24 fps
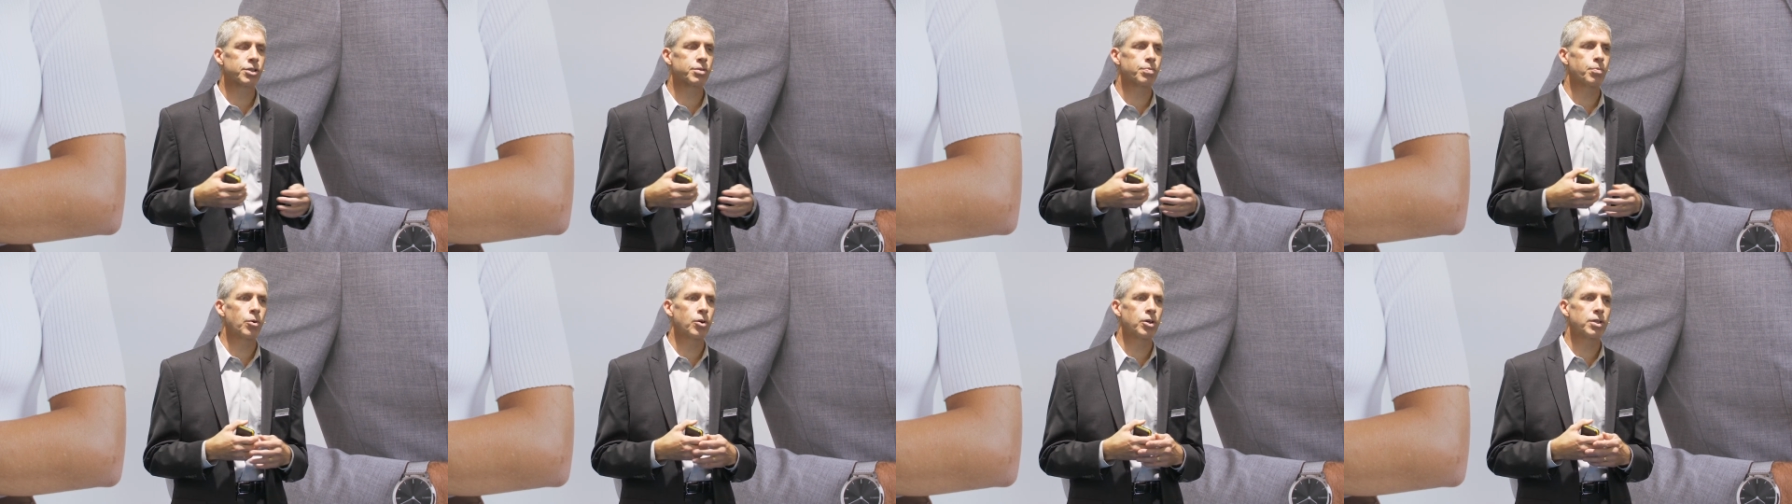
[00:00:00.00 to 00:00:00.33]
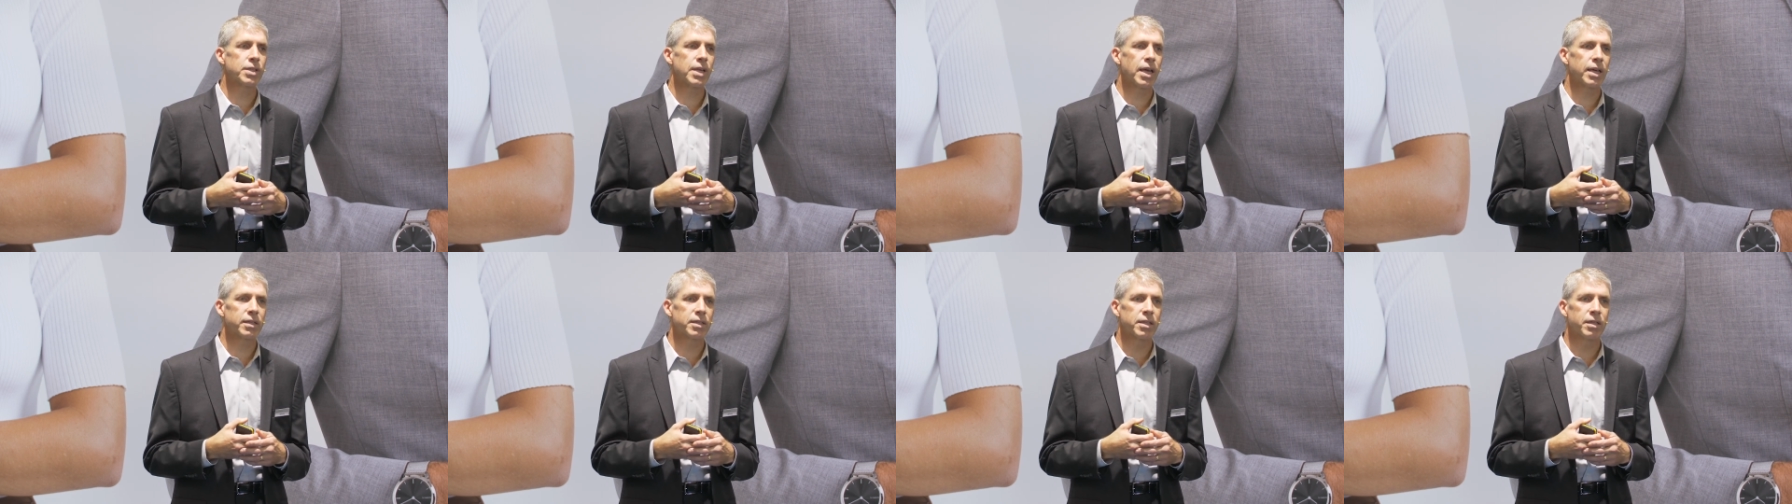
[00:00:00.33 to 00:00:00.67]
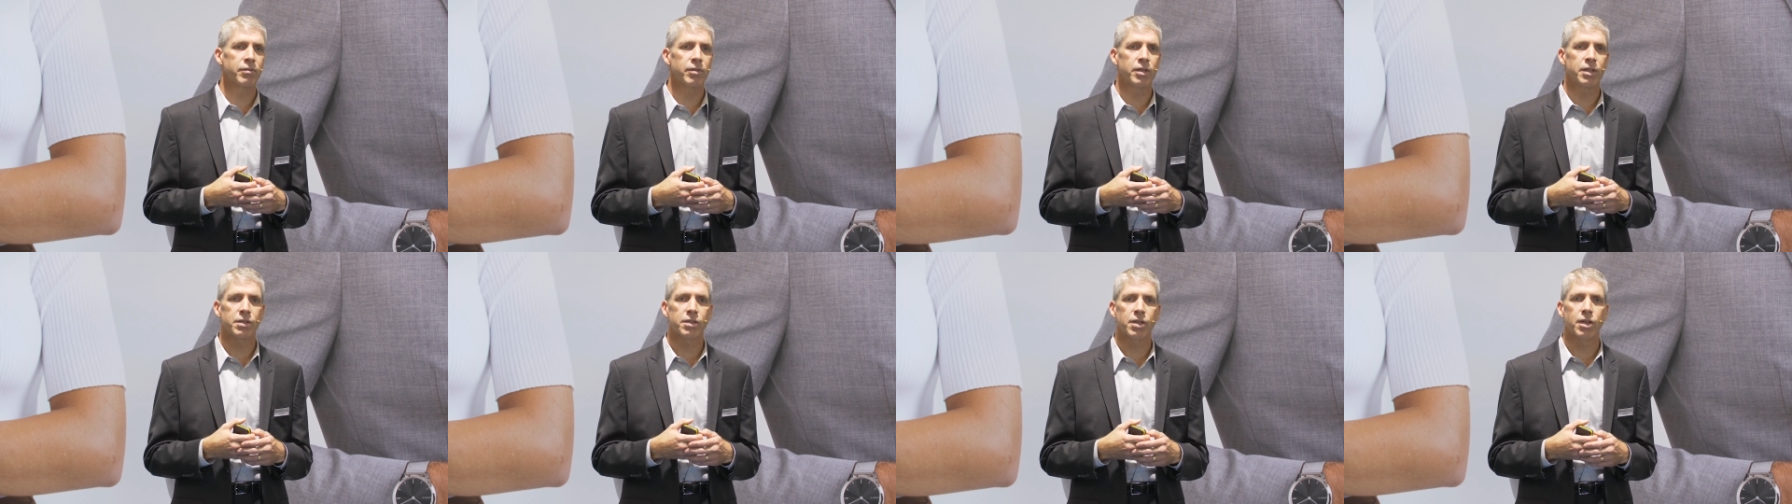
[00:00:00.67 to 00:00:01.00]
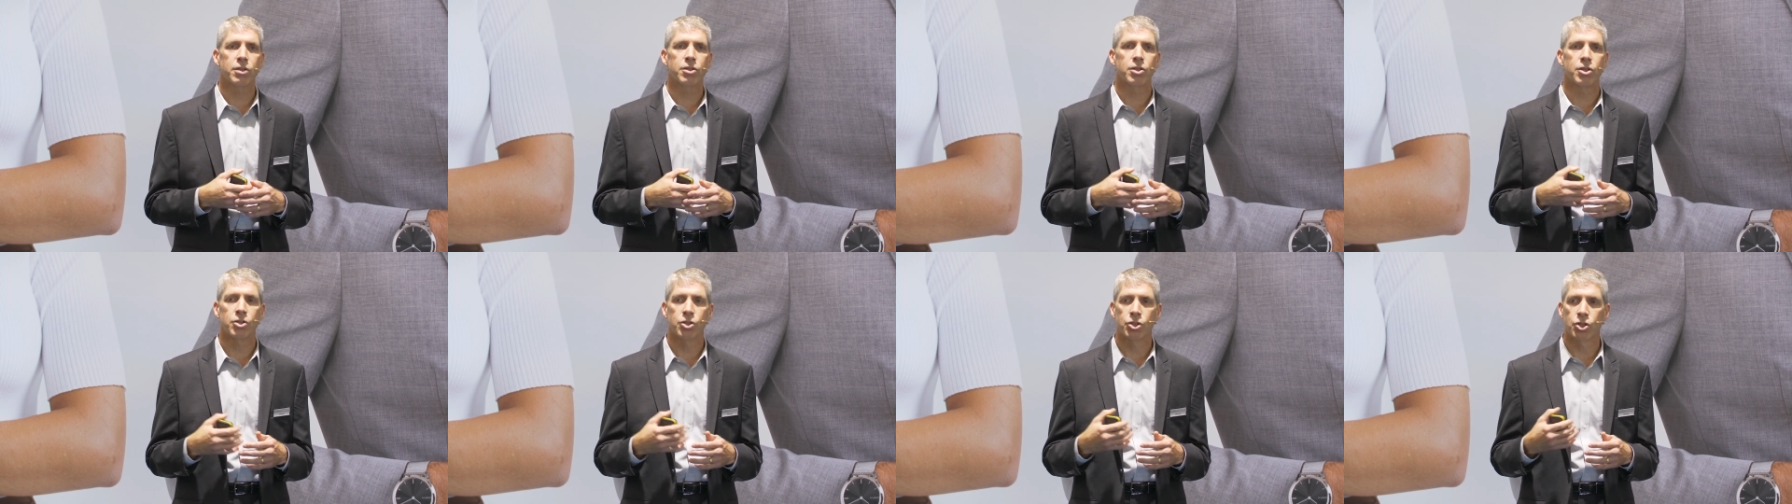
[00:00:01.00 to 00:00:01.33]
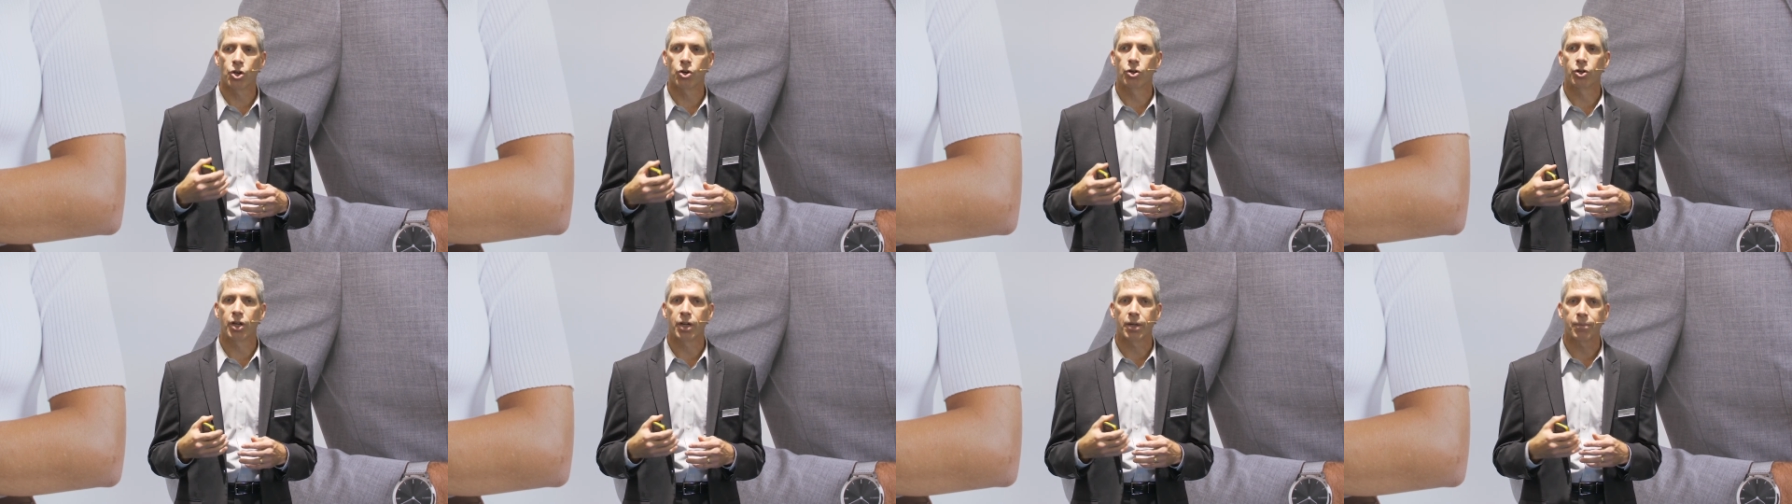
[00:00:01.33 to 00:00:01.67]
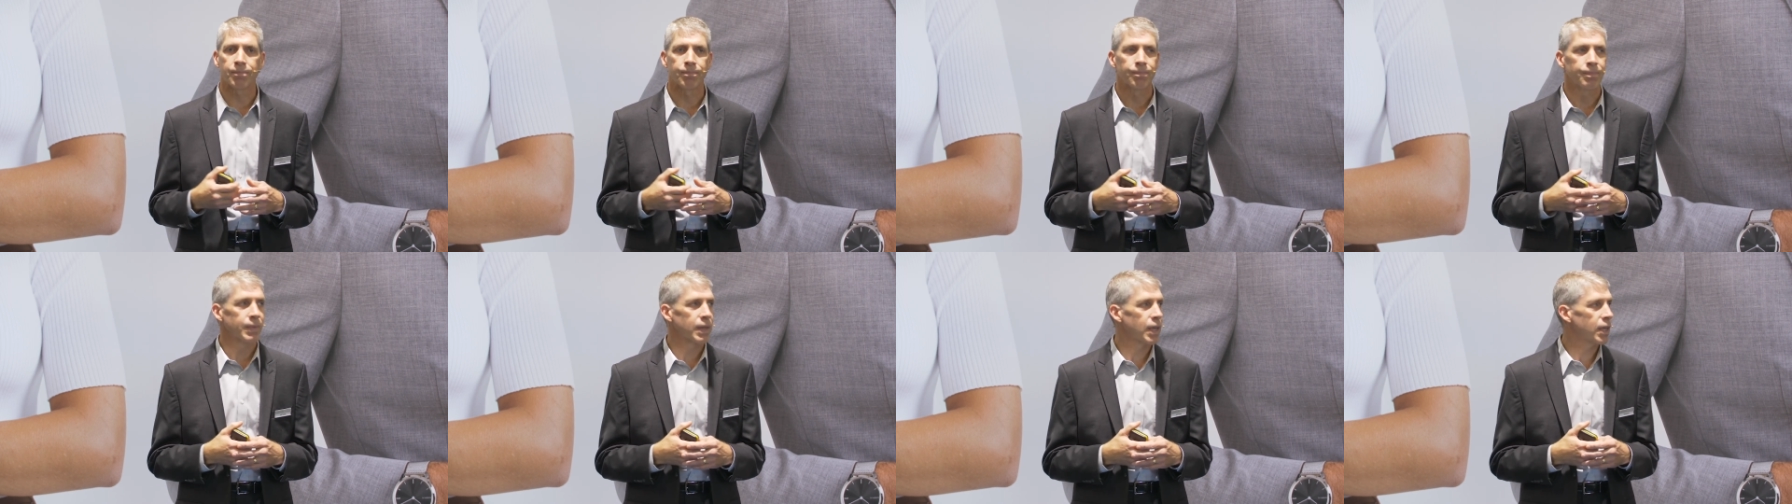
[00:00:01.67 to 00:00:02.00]
sports activities such as yoga
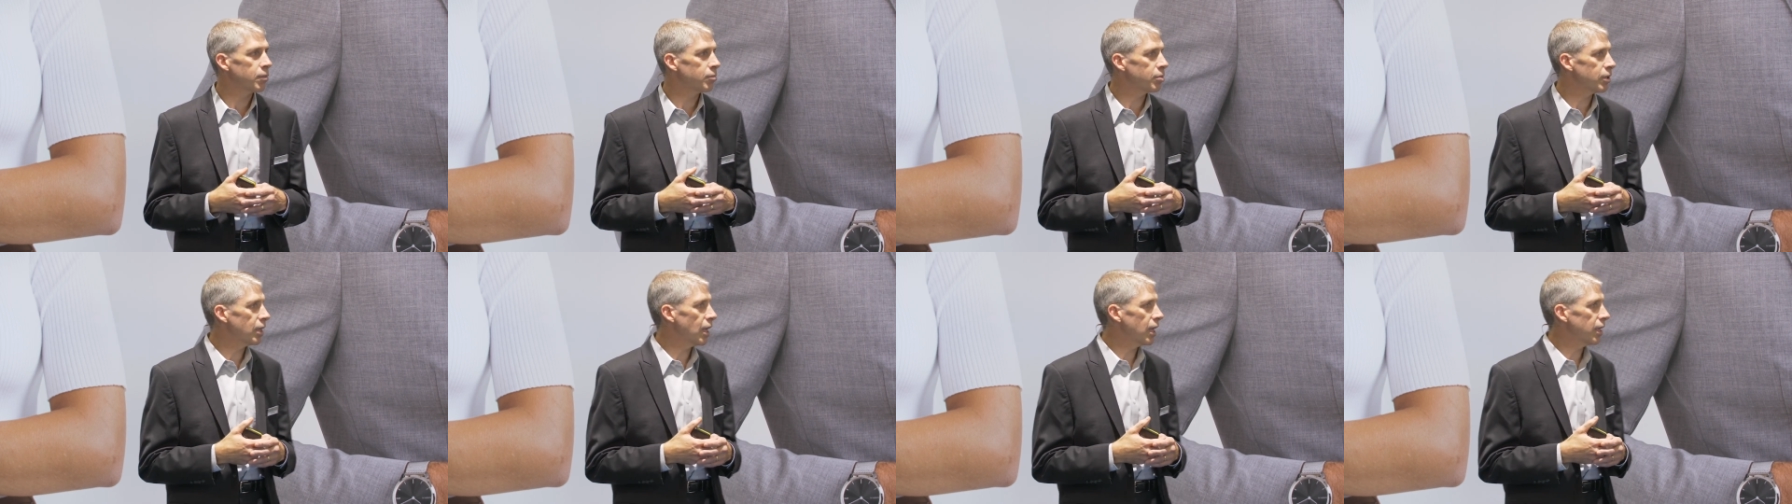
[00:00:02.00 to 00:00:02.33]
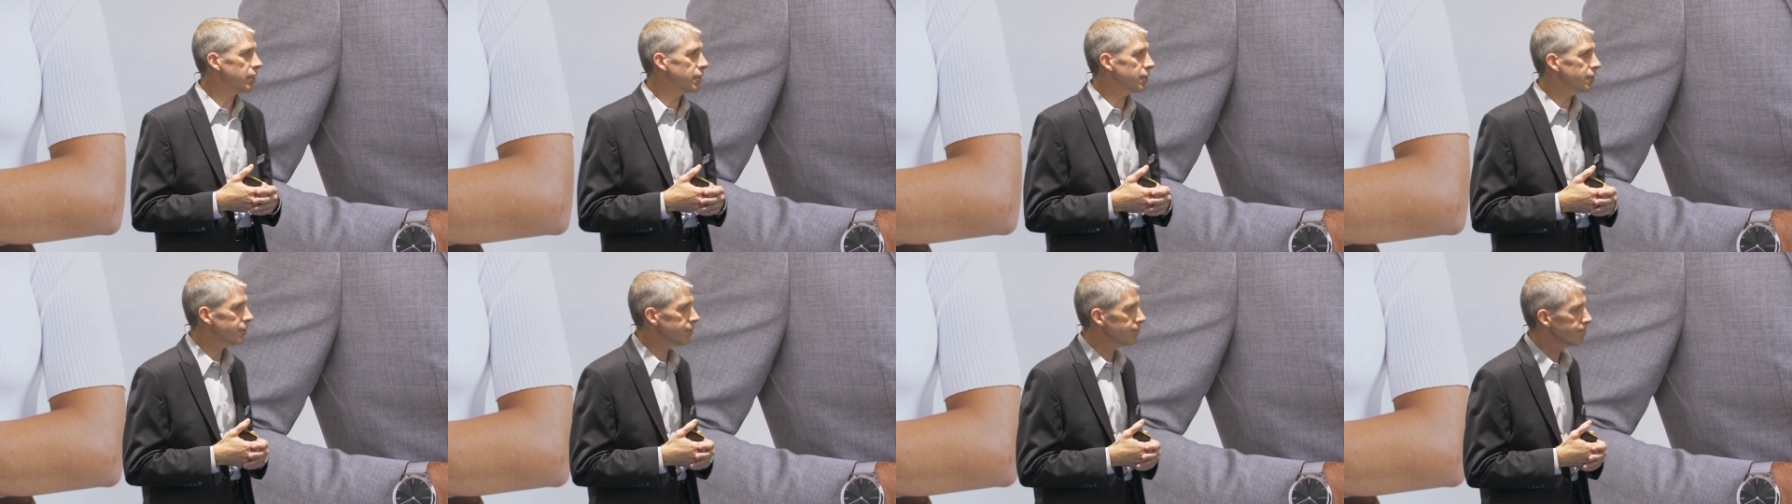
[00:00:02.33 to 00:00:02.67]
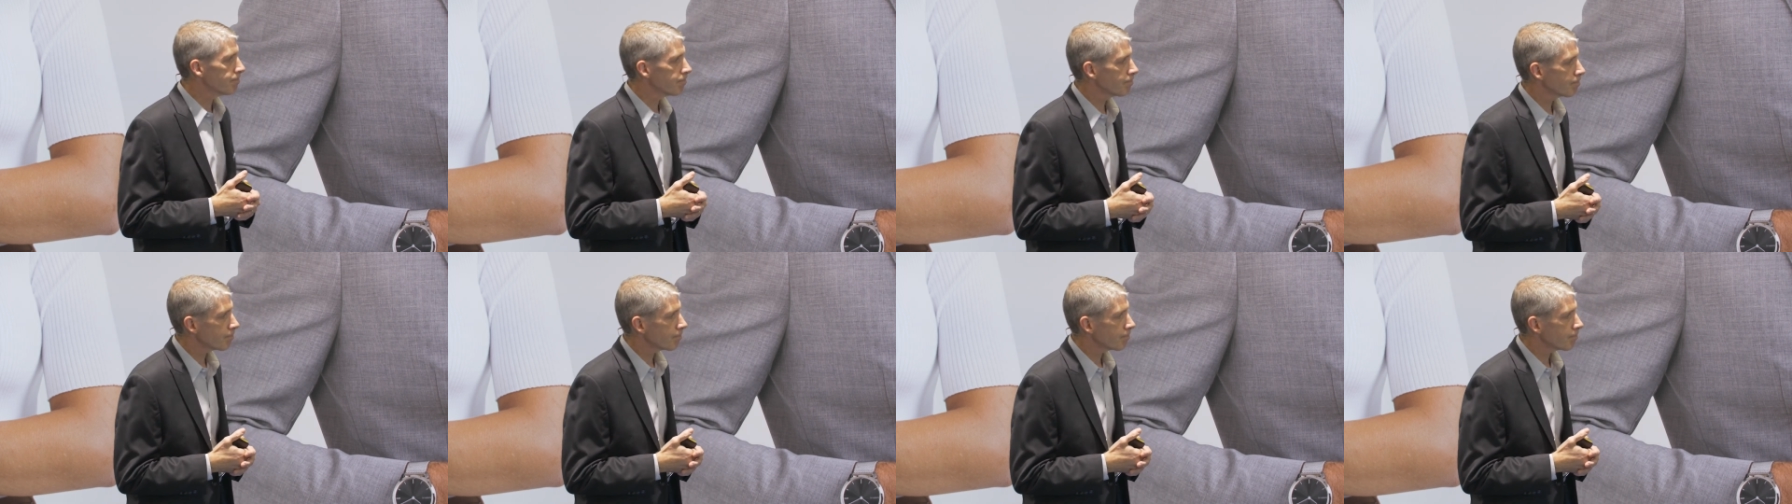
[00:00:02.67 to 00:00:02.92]
and Pilates.